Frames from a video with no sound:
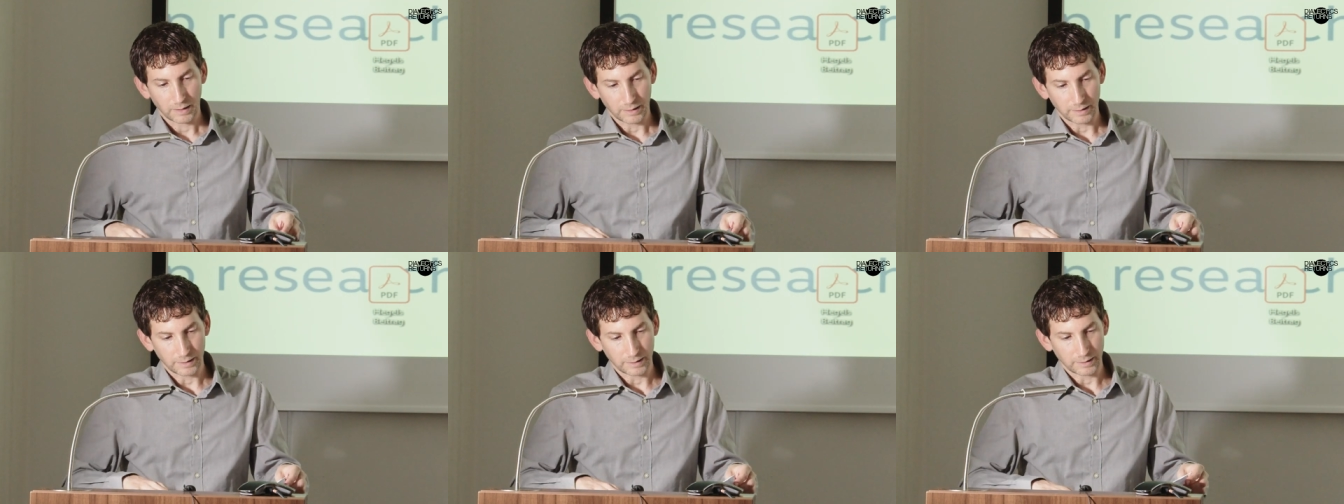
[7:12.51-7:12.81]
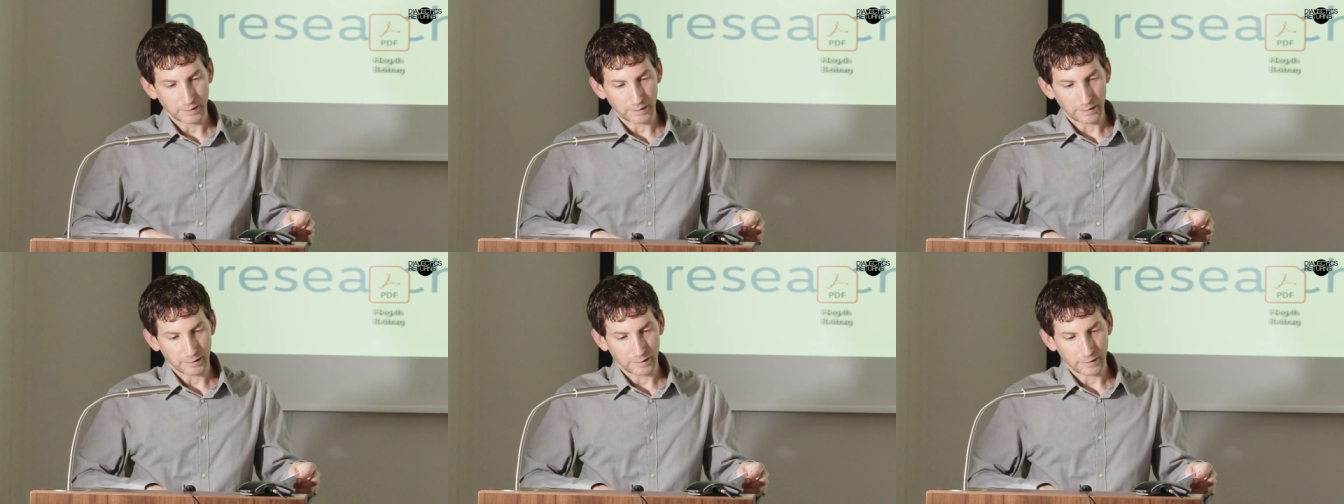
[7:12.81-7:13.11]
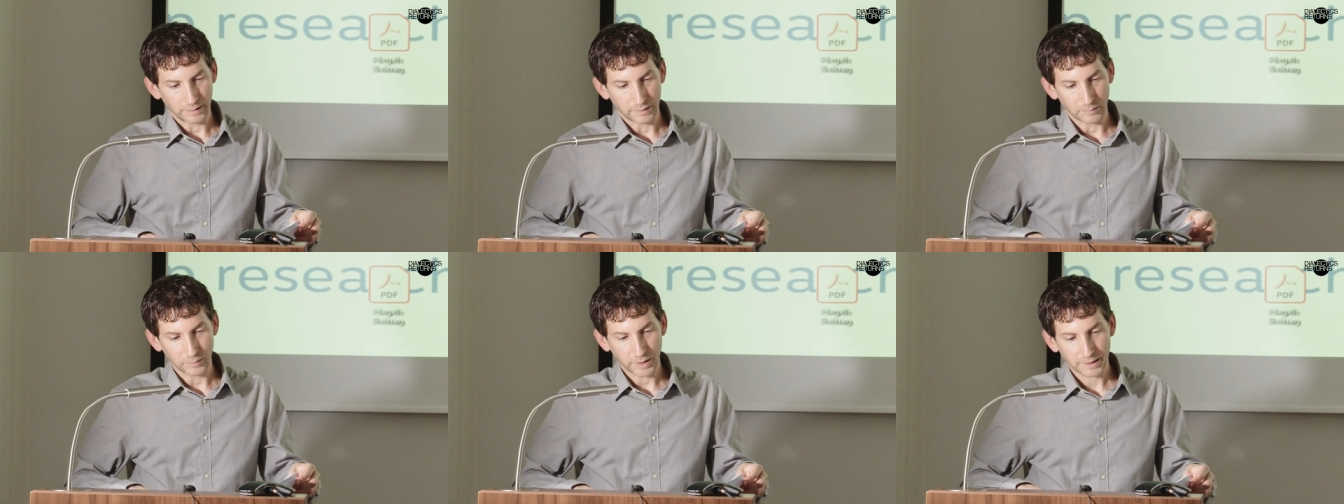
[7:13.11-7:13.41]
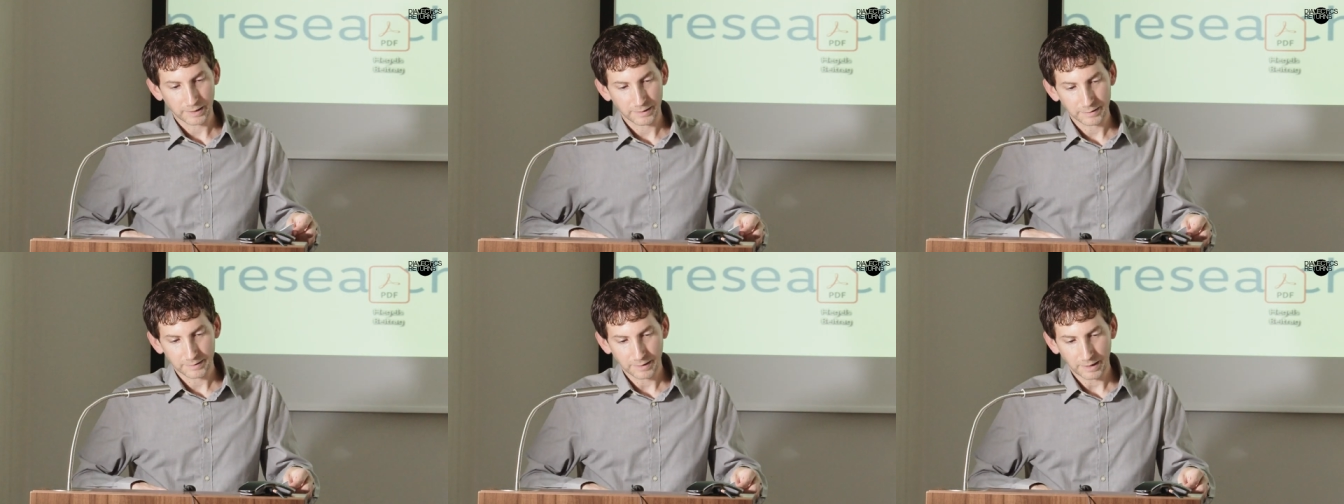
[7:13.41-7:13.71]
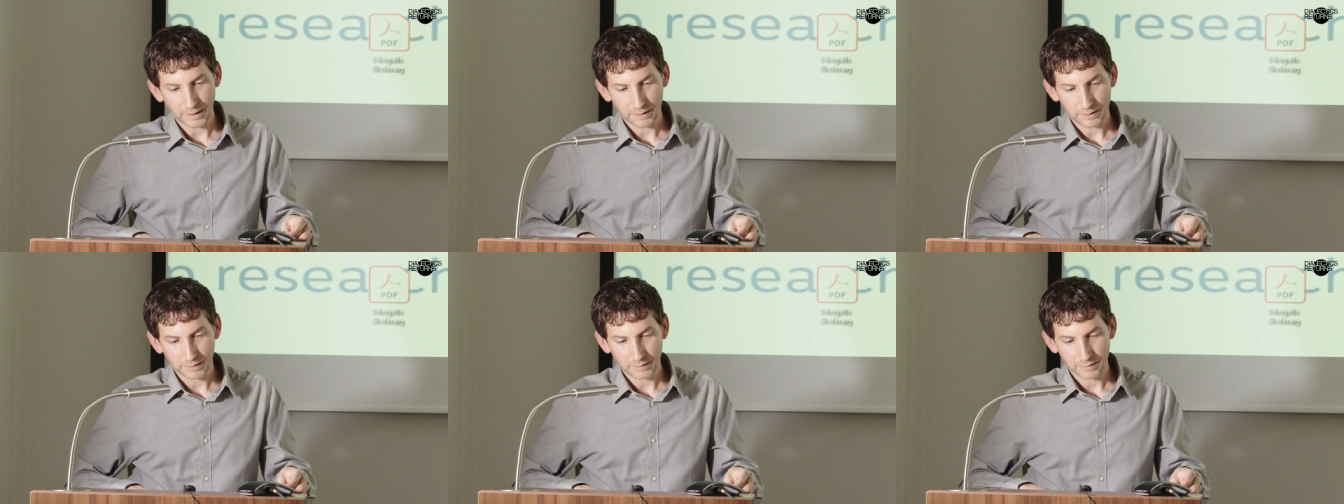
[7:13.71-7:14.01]
Uh, and we can
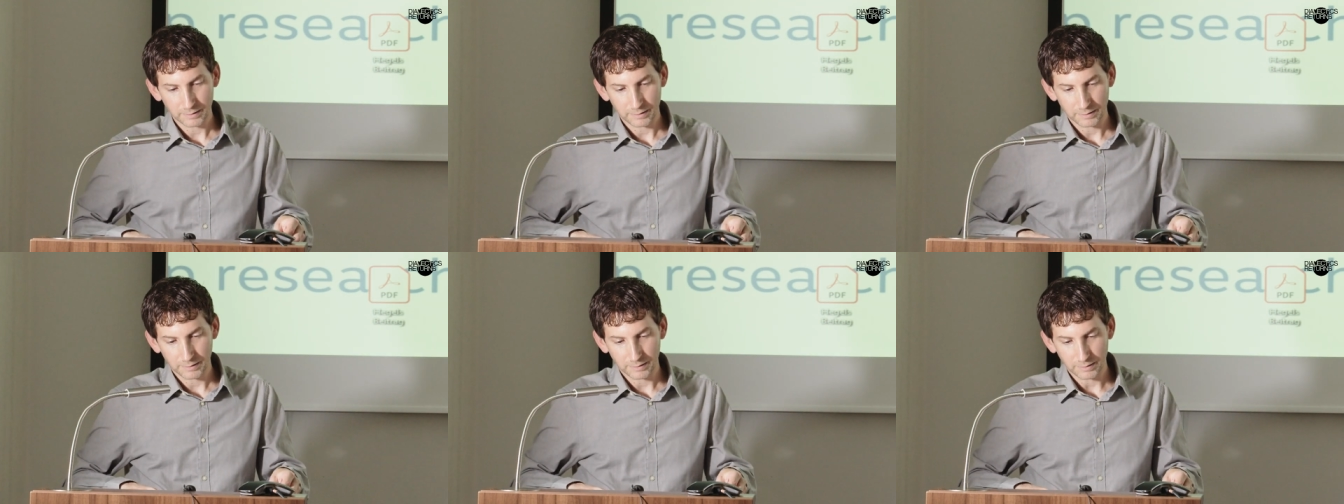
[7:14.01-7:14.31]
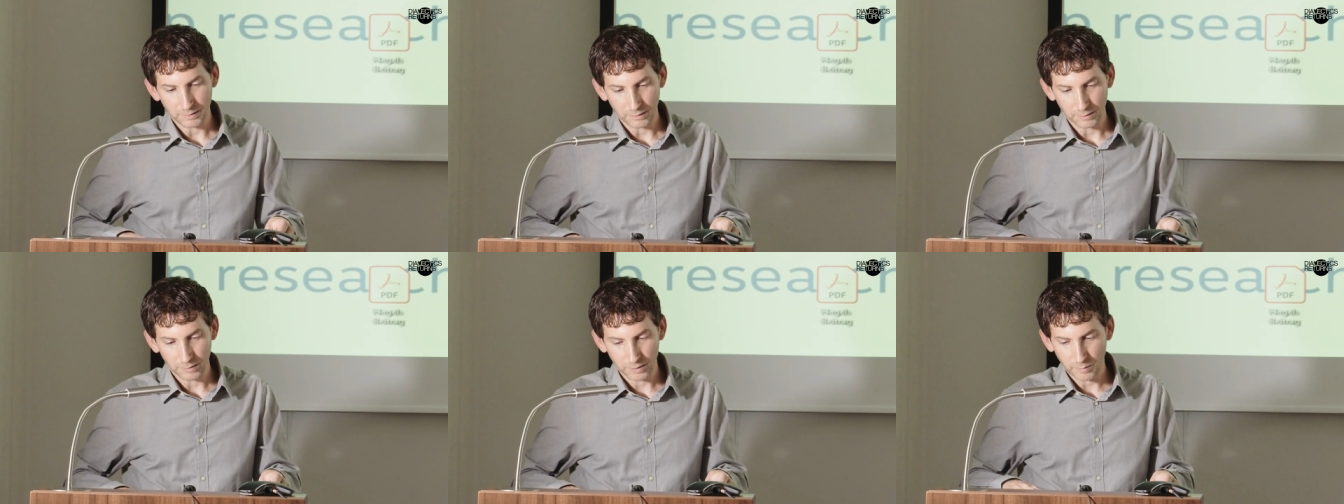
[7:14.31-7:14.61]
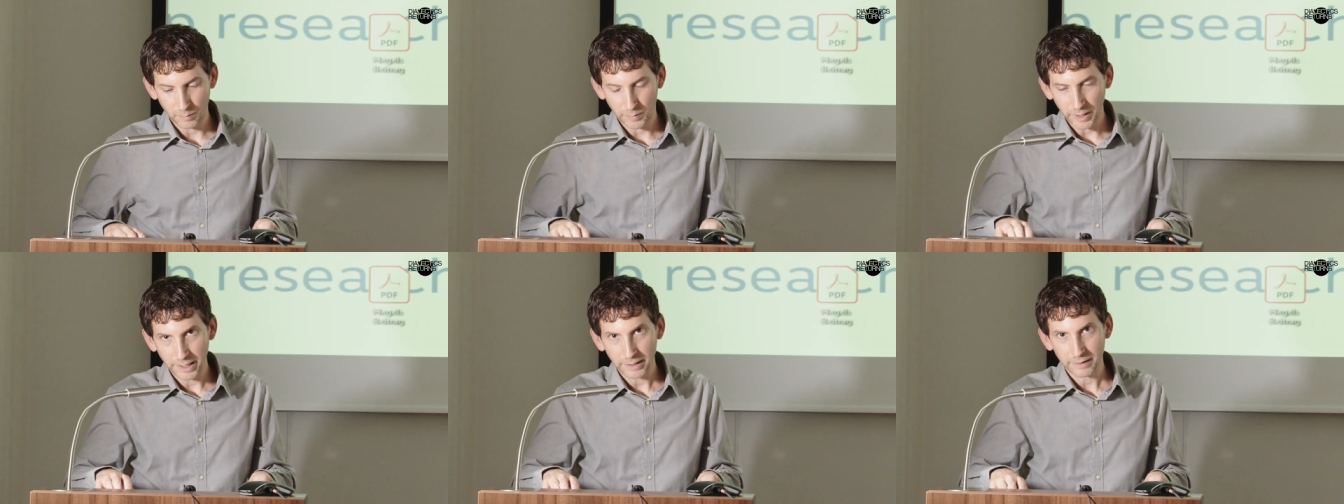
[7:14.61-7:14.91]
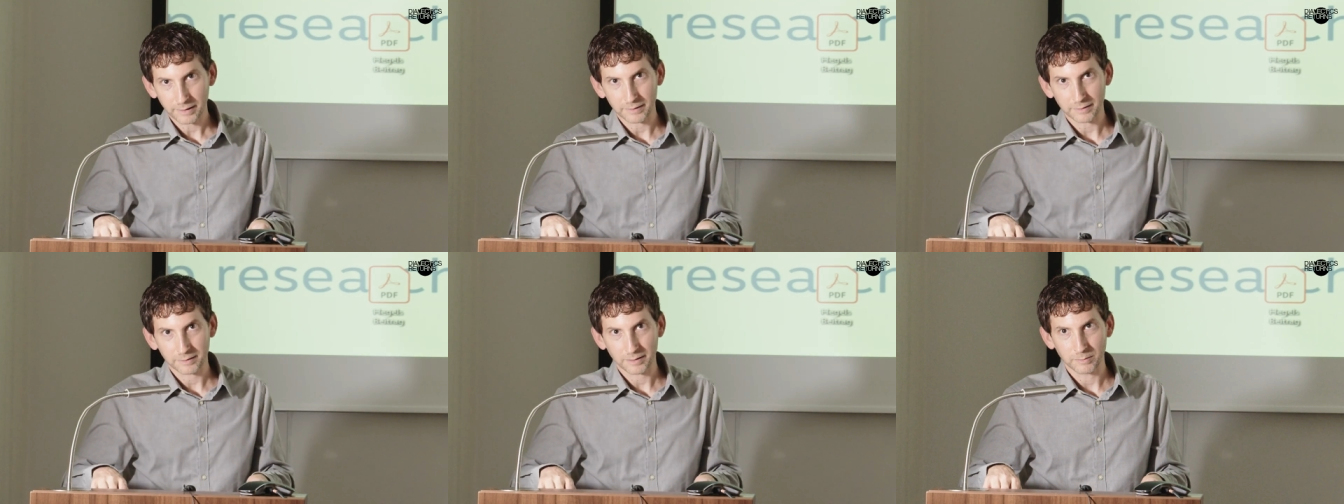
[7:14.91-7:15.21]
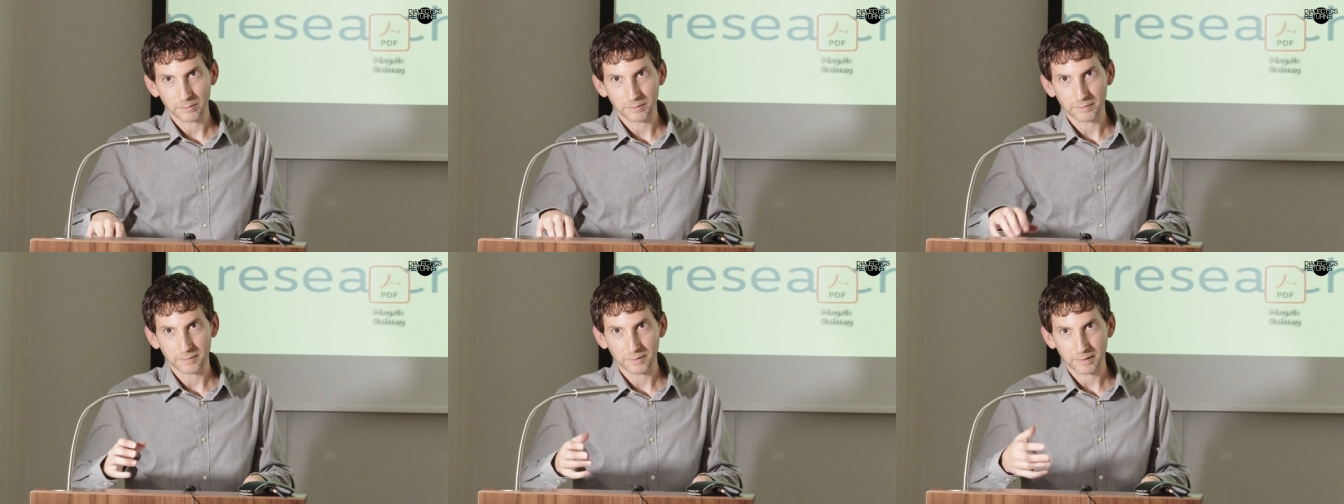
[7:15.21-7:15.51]
take a look back at
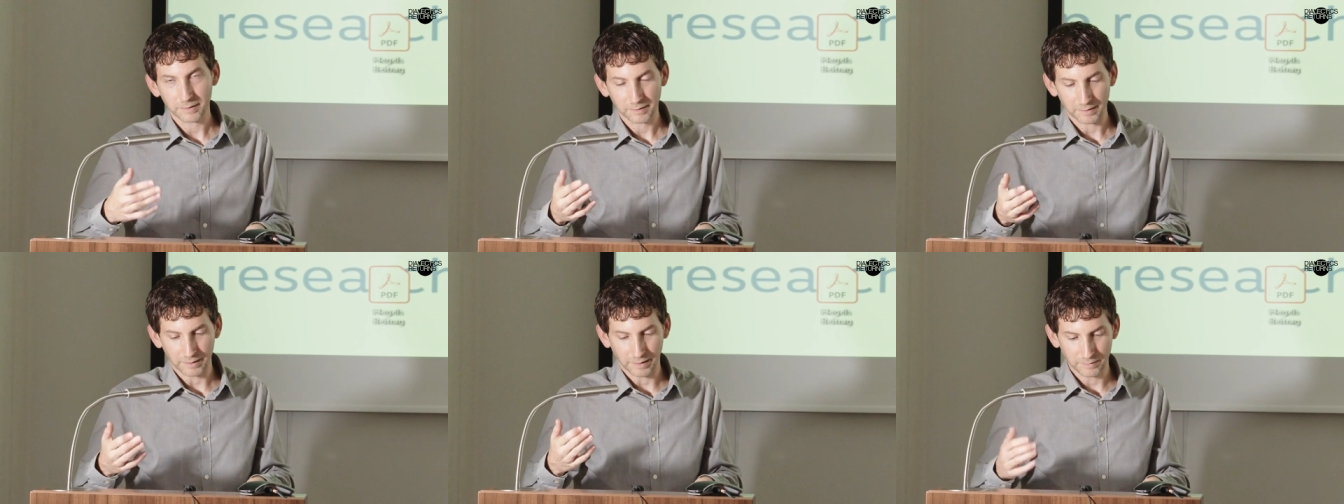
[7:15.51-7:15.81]
some of this